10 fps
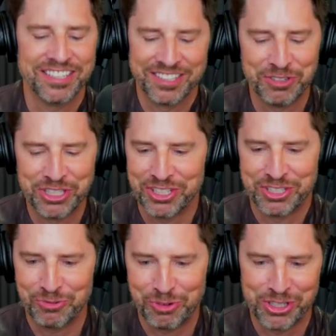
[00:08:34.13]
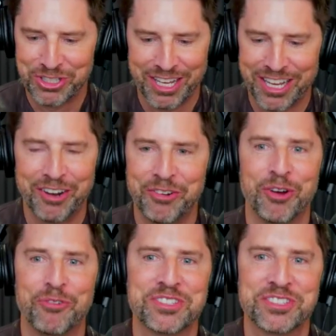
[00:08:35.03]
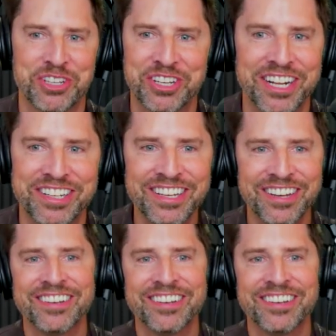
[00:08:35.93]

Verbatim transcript: it's just, we're just like, I don't know, this is a good idea.